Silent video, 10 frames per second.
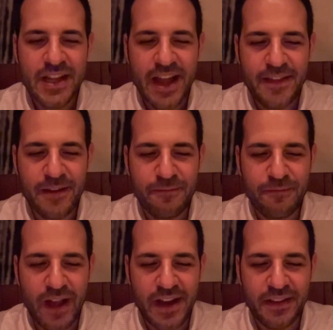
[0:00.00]
And then
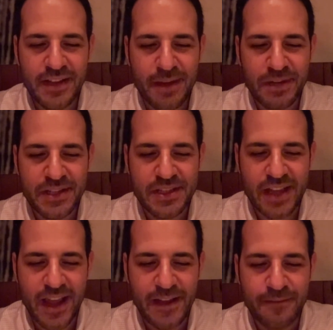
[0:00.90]
finally, I'm gonna
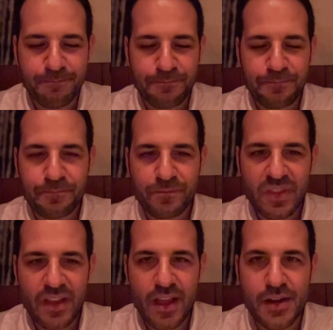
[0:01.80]
say
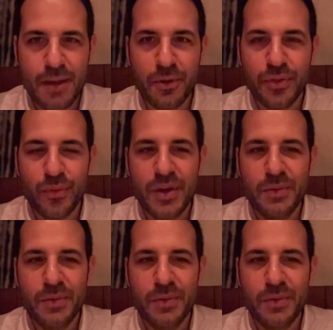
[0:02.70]
number three